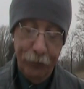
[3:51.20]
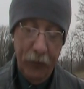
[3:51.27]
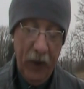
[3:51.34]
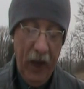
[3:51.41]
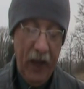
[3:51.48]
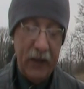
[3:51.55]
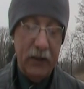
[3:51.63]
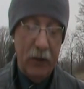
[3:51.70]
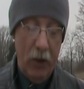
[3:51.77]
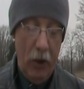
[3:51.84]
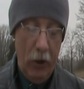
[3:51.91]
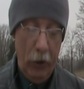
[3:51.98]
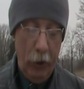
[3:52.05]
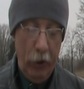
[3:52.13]
That's
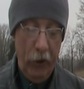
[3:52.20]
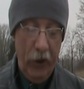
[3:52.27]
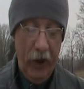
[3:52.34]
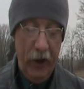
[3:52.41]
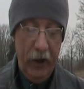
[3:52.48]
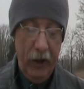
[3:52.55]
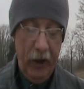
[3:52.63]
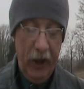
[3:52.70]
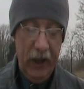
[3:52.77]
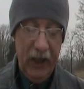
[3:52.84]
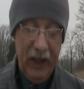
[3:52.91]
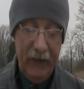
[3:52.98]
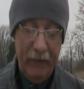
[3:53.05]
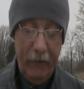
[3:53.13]
longer than the
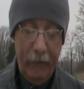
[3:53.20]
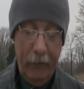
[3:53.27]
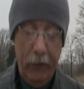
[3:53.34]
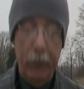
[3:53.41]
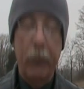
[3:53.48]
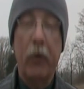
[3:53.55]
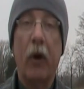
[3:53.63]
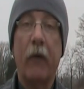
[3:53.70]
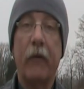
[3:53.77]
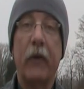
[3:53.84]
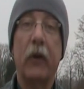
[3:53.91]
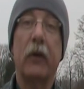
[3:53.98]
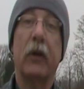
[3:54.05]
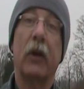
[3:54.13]
length of a football
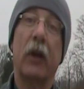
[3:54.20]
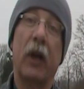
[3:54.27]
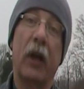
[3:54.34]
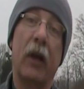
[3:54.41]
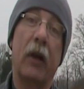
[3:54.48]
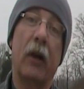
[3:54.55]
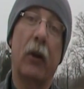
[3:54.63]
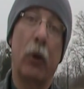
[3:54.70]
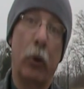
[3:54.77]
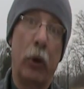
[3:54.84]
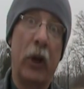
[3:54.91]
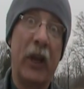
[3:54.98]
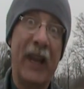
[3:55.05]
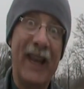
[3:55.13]
field,
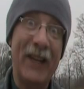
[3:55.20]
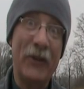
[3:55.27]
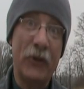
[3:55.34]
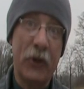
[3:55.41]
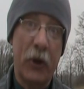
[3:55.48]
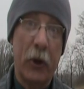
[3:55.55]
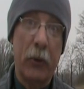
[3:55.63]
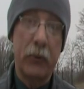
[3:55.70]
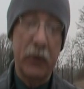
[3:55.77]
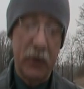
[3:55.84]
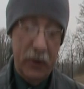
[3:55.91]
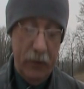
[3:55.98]
including the end zones.